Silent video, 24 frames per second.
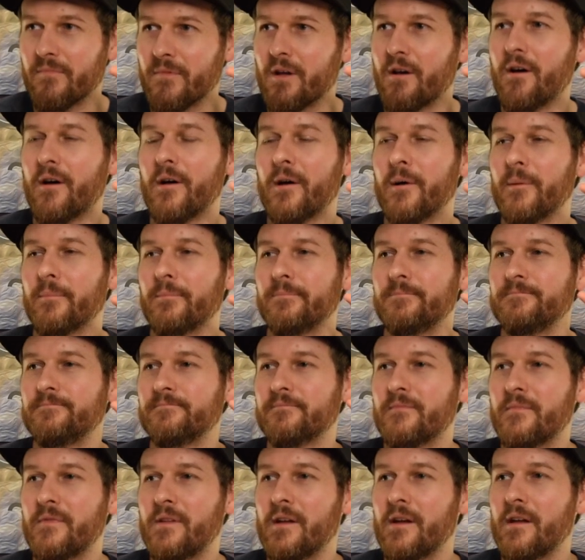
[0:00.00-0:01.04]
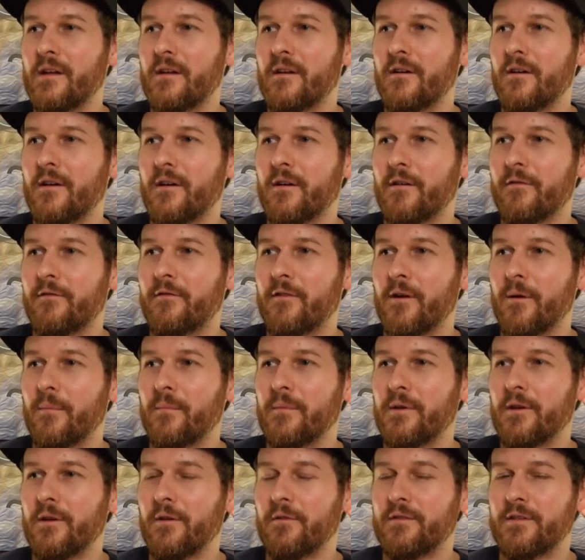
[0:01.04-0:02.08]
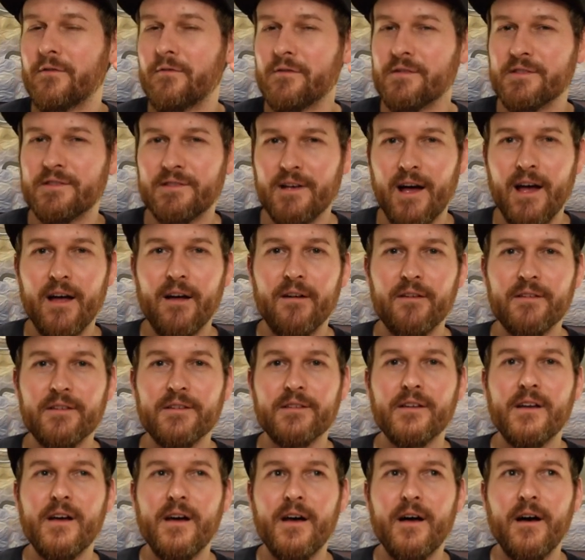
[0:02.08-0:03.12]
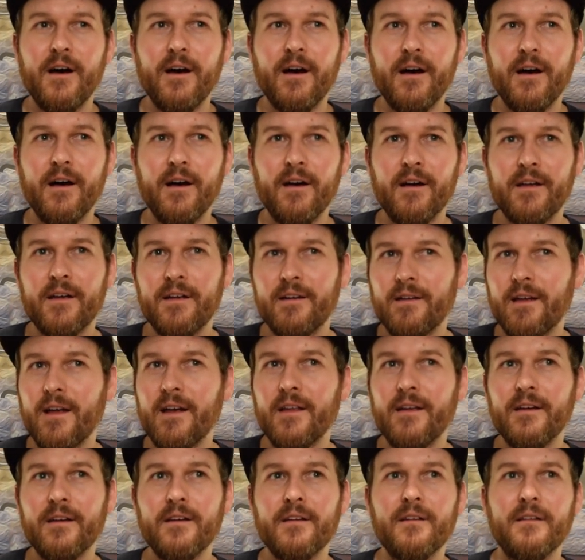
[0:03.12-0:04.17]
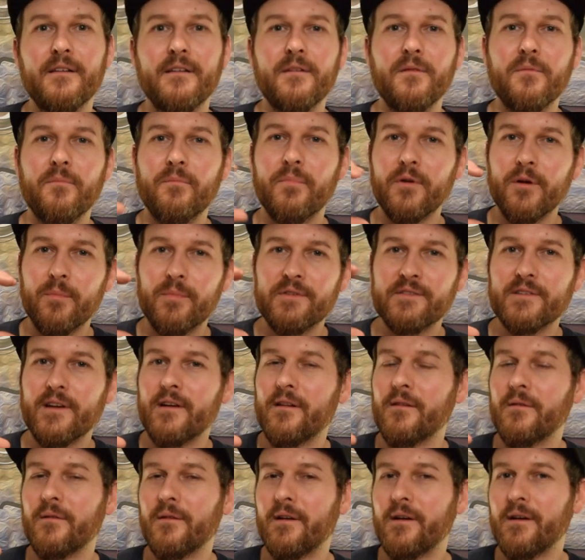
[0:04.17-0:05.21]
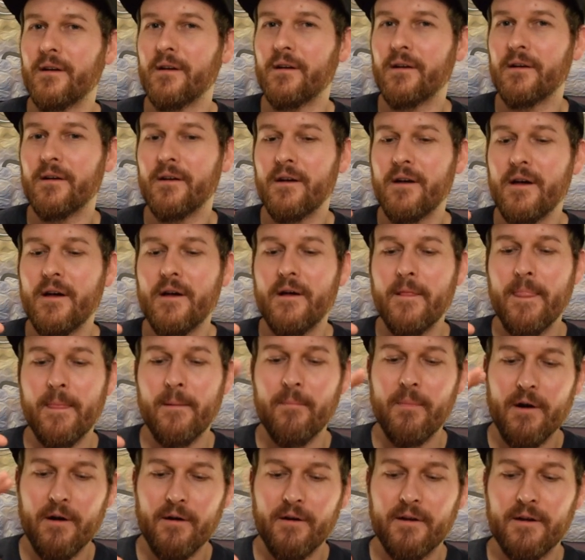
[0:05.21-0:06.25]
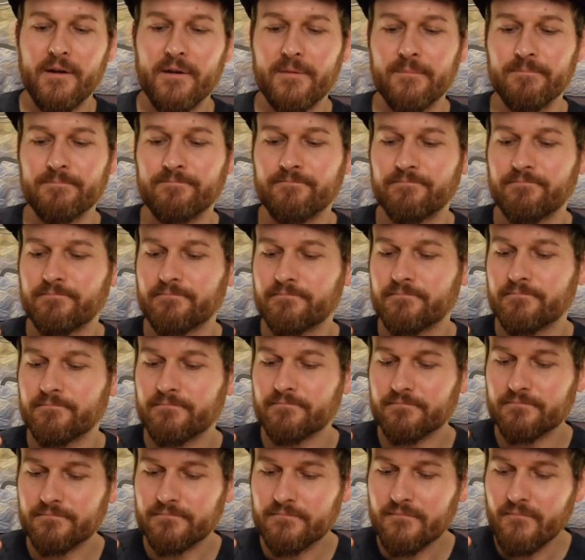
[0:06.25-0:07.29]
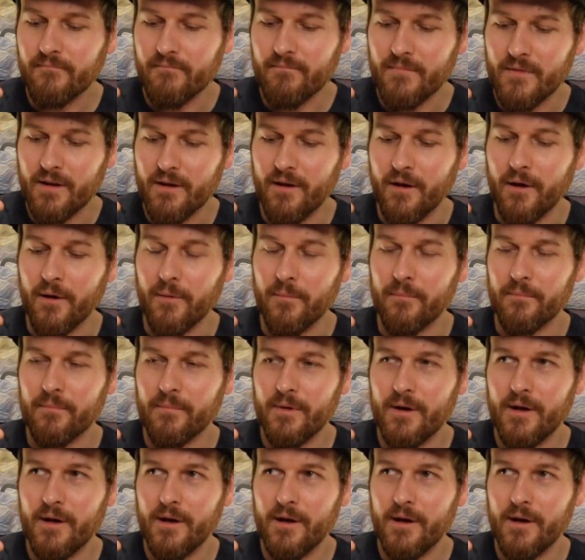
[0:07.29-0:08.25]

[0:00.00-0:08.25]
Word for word: um, that are from you know different styles, uh, Canadian, bourbon style, uh, American. Um,